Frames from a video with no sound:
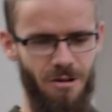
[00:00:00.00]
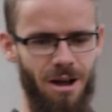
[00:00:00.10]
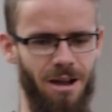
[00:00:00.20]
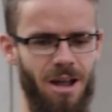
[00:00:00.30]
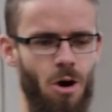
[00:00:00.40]

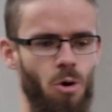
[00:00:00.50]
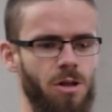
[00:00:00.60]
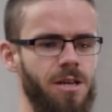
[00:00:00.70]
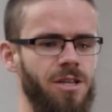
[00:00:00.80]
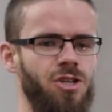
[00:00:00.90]
Like,
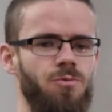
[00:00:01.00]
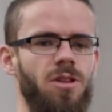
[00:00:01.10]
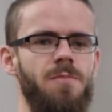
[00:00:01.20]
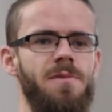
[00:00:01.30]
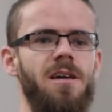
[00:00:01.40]
holiness should
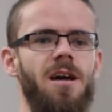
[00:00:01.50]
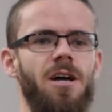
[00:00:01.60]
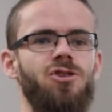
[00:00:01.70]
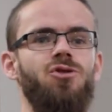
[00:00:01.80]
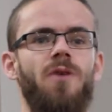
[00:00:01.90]
really be
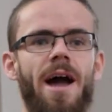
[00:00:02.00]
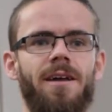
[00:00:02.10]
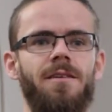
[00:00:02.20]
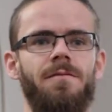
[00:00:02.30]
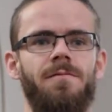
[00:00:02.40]

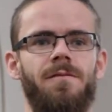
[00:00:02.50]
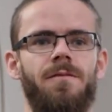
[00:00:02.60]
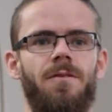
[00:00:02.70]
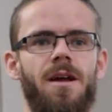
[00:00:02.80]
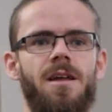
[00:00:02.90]

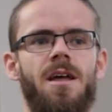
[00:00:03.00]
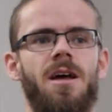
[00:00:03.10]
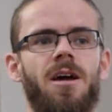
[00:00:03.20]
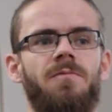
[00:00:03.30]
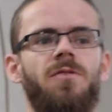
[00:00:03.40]
attractive, right?
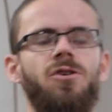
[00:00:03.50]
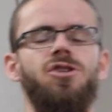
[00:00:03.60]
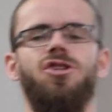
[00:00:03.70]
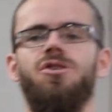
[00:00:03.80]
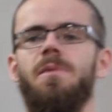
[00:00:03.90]

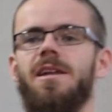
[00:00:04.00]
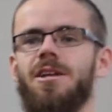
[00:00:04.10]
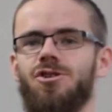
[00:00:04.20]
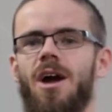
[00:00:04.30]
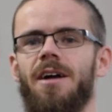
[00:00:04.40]
Conversion should be an
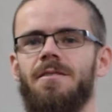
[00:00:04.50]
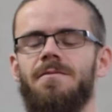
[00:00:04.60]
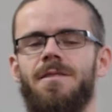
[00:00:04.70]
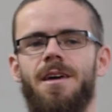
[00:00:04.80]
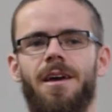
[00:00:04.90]
attractive
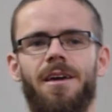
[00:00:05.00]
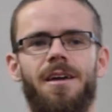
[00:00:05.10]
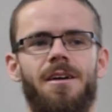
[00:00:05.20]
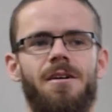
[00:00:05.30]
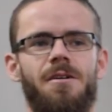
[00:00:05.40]
thing.
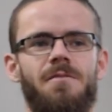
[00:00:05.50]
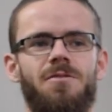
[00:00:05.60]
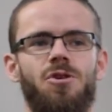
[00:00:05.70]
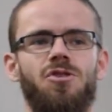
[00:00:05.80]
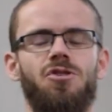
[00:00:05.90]
For
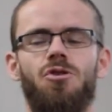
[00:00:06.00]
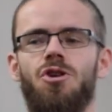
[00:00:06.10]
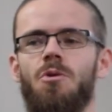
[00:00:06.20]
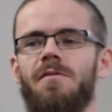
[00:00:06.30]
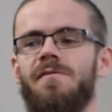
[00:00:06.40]
those who don't
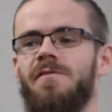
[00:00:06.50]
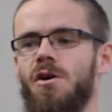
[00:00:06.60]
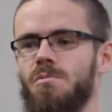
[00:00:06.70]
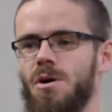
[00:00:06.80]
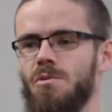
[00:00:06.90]
know what
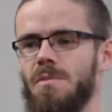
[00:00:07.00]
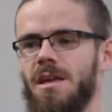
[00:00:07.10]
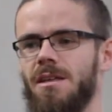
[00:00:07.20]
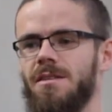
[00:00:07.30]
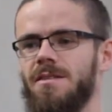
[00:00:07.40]
FOMO
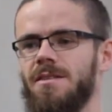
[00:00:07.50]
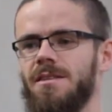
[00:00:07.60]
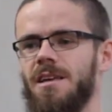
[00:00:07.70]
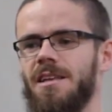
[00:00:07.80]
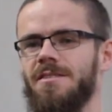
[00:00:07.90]

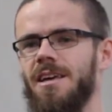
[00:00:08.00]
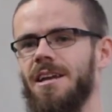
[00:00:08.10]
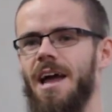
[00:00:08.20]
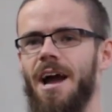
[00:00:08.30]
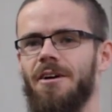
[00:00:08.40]
means, it's like
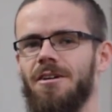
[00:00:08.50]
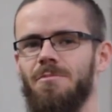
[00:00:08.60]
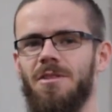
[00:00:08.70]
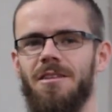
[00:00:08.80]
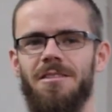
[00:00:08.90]
an
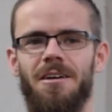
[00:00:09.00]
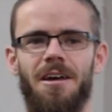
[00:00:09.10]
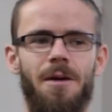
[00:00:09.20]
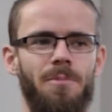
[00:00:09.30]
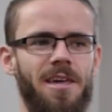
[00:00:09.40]
acronym that the
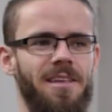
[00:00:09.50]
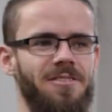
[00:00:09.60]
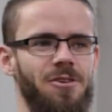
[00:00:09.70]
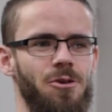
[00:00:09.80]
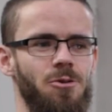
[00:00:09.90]
hip
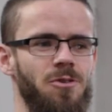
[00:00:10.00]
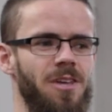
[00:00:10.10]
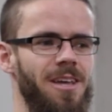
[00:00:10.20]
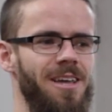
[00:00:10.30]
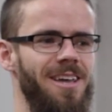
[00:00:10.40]
kids
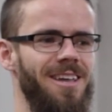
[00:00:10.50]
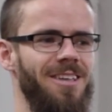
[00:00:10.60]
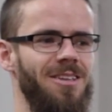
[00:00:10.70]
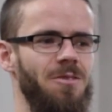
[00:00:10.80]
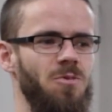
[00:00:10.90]
use,
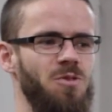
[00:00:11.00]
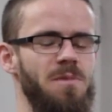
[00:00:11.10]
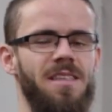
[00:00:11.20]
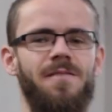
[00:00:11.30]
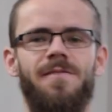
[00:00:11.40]
which
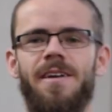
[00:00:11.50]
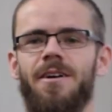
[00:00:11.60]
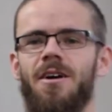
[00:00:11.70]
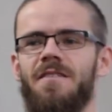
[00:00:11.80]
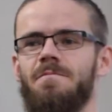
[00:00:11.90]
means
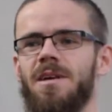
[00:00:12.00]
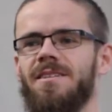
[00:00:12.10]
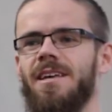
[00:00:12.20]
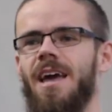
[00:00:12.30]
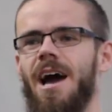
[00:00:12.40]
fear of
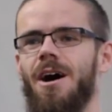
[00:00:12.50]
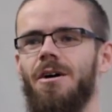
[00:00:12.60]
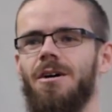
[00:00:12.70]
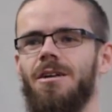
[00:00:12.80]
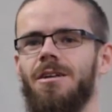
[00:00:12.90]
missing
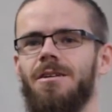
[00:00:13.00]
out.